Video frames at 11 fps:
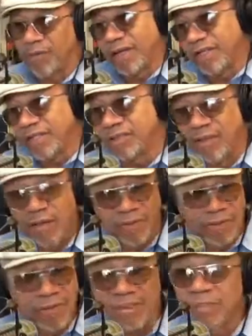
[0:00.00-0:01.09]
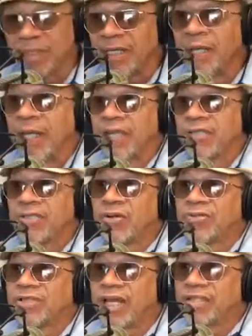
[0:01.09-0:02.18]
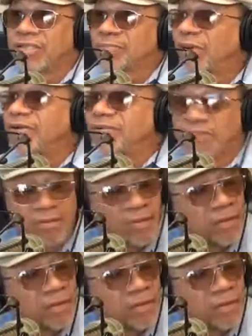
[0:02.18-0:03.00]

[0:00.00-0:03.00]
Well, he didn't go. He chose that as a perch.